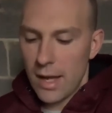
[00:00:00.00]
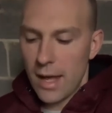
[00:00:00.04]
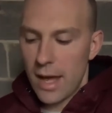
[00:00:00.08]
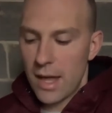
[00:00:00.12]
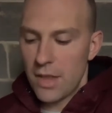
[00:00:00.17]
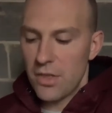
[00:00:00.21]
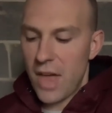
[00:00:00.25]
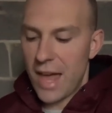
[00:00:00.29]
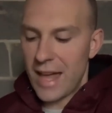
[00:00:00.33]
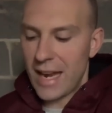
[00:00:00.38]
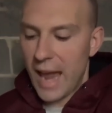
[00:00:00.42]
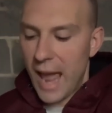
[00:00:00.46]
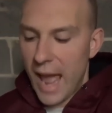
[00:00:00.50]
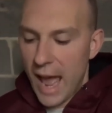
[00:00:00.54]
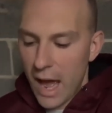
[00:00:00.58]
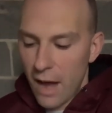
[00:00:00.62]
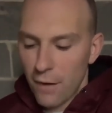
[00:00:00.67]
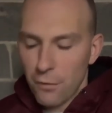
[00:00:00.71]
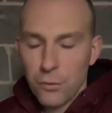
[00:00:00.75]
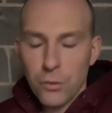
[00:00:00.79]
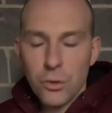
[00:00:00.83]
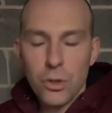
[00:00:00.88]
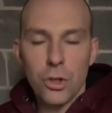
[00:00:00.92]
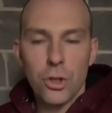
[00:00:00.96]
and that
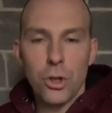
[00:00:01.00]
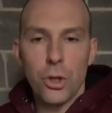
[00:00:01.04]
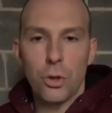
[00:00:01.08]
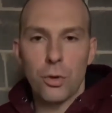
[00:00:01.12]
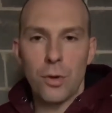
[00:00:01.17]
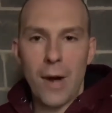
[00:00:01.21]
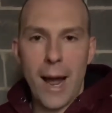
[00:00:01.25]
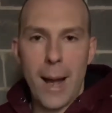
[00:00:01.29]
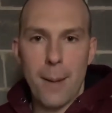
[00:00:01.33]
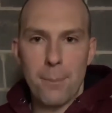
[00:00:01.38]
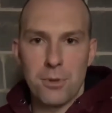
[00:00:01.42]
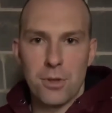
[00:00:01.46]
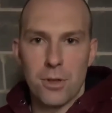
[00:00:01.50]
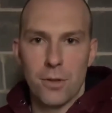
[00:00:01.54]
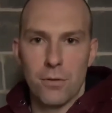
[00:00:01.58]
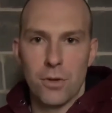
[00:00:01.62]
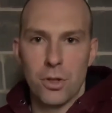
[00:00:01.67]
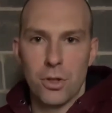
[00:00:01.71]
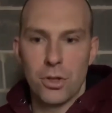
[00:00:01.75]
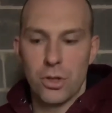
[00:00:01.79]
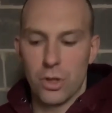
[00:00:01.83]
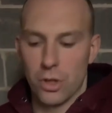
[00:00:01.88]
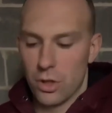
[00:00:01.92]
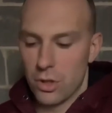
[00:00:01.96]
after the rapture of
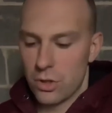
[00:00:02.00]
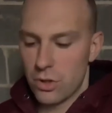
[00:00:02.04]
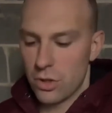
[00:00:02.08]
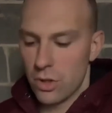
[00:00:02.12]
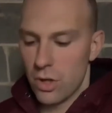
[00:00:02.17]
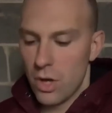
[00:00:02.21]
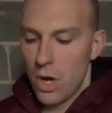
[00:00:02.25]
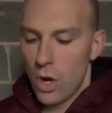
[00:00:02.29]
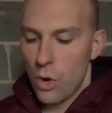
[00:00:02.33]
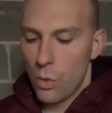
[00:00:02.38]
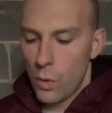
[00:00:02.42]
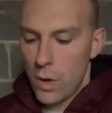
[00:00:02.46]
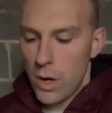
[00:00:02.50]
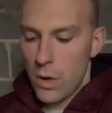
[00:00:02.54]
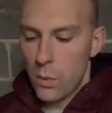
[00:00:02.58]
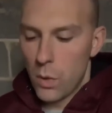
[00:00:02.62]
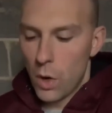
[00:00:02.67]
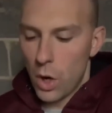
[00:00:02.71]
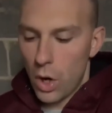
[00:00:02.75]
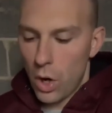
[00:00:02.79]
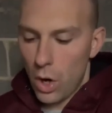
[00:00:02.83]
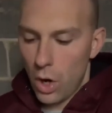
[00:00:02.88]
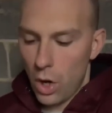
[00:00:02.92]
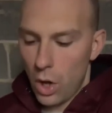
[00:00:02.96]
the church, we
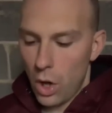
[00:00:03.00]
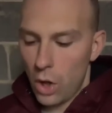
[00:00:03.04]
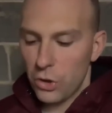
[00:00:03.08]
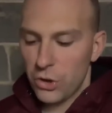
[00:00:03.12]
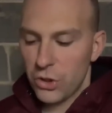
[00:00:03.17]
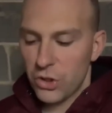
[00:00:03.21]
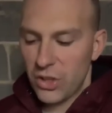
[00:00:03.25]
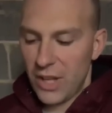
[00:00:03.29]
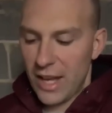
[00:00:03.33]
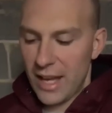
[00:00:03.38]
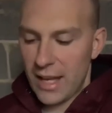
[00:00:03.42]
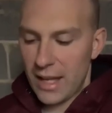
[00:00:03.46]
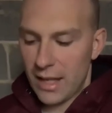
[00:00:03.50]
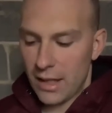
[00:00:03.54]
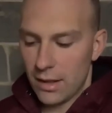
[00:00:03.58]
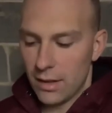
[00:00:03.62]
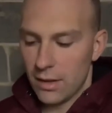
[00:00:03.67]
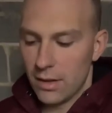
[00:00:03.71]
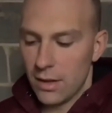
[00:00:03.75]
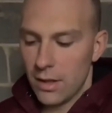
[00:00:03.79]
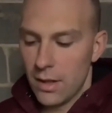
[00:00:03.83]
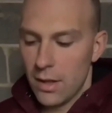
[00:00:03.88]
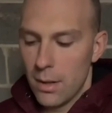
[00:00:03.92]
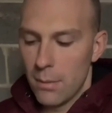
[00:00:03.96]
will all
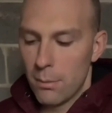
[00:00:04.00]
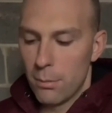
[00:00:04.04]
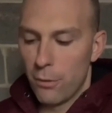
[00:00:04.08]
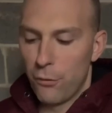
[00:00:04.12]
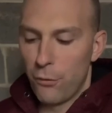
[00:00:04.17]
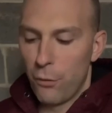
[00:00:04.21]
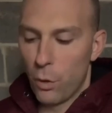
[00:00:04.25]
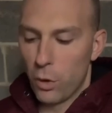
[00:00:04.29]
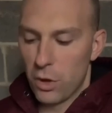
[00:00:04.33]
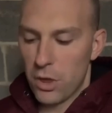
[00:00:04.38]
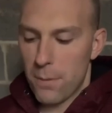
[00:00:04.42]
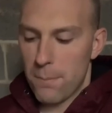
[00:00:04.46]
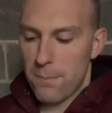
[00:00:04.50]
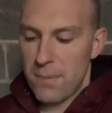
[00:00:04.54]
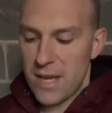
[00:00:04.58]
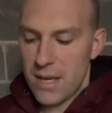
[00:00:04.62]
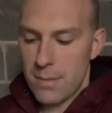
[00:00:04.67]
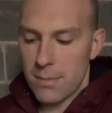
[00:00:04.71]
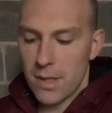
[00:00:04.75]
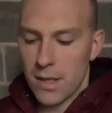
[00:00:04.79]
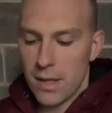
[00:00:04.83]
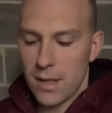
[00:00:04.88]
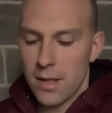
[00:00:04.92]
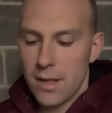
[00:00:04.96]
stand before the
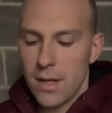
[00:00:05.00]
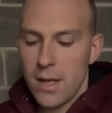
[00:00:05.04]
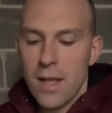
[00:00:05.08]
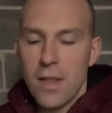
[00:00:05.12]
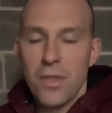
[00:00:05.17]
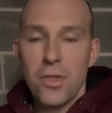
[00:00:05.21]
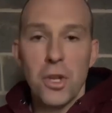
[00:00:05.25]
Bema,